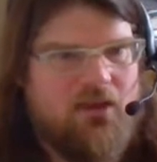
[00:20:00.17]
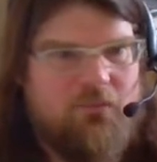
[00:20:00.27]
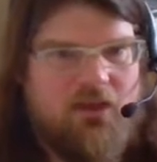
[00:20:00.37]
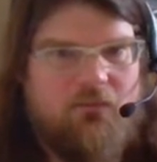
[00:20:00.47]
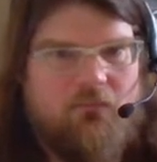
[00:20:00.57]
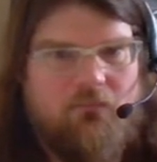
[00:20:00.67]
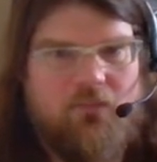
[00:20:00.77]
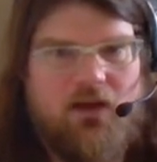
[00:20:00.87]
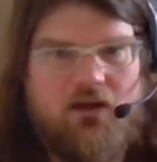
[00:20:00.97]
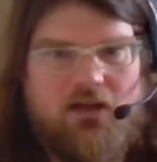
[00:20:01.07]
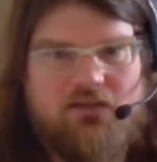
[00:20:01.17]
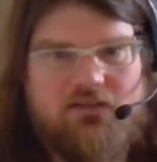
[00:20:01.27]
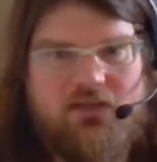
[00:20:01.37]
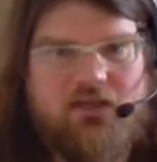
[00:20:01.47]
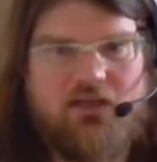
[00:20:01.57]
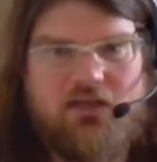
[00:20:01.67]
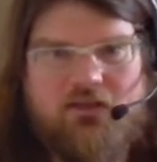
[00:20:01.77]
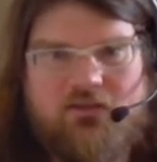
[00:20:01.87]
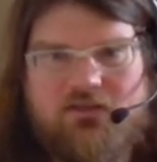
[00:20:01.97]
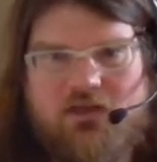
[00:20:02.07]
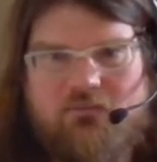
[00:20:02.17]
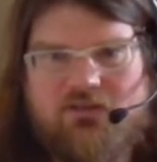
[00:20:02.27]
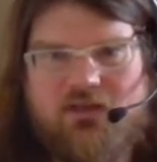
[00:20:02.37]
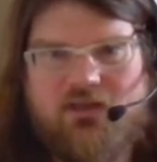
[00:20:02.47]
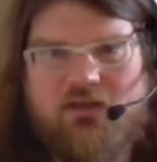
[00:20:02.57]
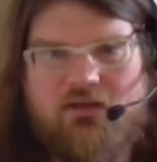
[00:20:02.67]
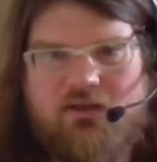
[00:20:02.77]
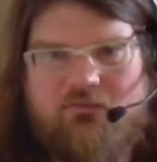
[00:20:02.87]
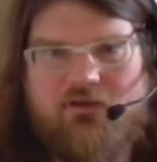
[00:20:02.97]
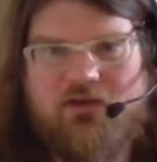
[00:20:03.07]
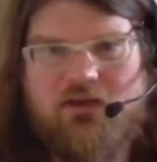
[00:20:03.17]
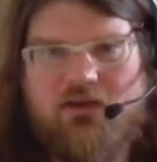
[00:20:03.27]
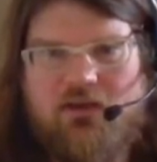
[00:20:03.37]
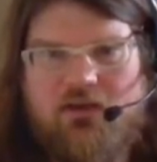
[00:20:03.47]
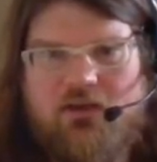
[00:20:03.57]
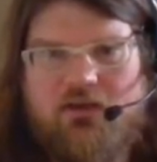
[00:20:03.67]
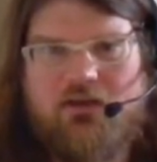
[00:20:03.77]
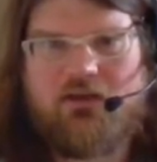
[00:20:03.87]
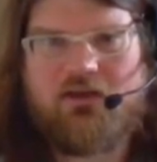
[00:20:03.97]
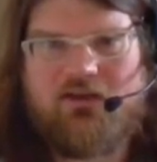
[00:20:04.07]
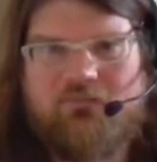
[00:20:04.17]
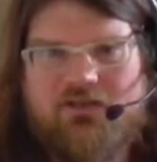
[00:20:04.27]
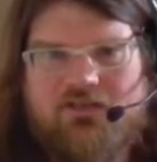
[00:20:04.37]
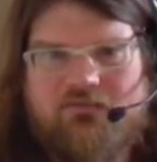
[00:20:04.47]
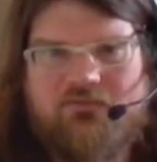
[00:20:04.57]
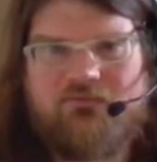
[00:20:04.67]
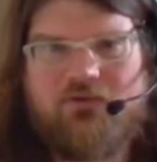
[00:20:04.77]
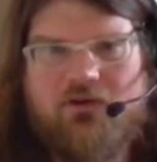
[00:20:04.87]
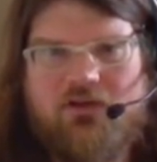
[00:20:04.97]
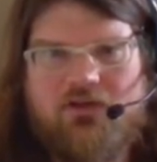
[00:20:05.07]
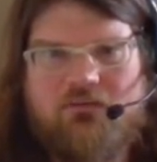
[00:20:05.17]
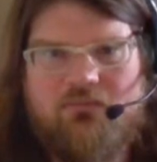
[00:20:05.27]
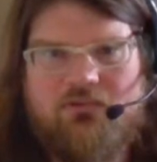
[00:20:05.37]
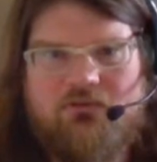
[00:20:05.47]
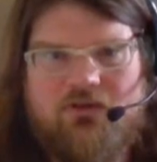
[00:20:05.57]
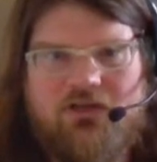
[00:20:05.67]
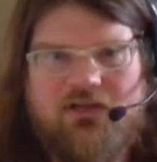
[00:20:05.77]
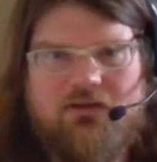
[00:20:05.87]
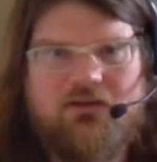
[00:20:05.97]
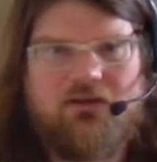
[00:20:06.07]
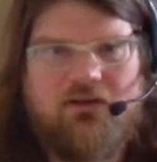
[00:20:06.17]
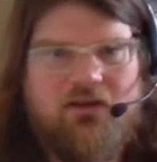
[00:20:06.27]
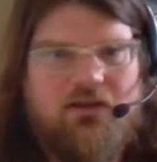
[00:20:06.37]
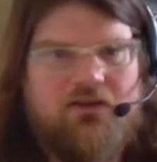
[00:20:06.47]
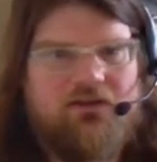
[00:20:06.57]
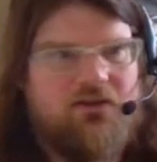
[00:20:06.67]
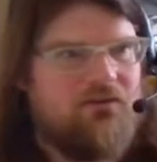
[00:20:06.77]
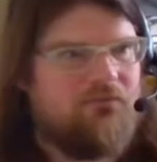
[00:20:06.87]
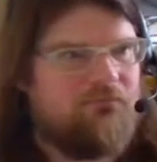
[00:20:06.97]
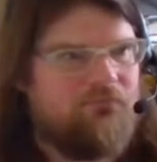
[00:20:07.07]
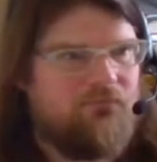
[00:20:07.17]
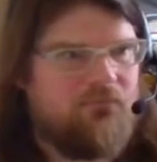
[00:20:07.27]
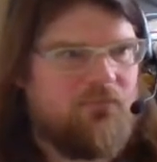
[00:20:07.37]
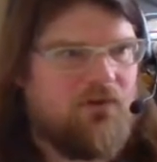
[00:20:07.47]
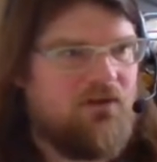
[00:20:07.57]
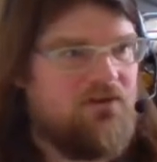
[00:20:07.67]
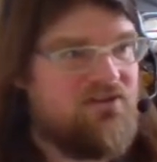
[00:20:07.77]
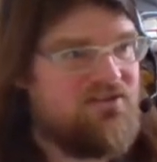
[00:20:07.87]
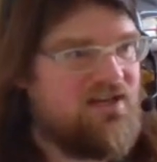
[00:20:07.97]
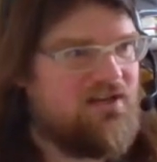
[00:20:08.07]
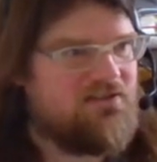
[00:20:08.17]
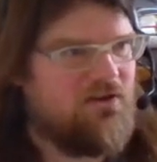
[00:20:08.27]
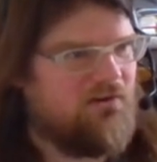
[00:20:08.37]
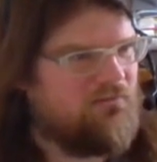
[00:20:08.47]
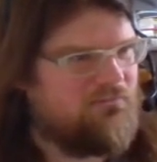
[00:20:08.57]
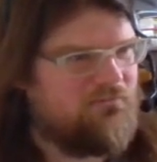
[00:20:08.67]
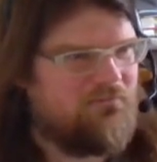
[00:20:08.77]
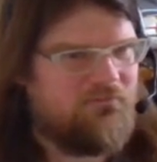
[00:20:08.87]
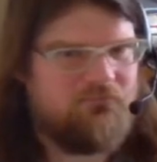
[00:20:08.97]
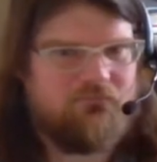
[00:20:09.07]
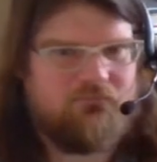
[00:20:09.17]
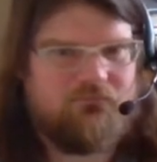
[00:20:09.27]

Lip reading: a bit behind the time. So I think if I give myself some volume, so I'm now. You can see it's not. It takes some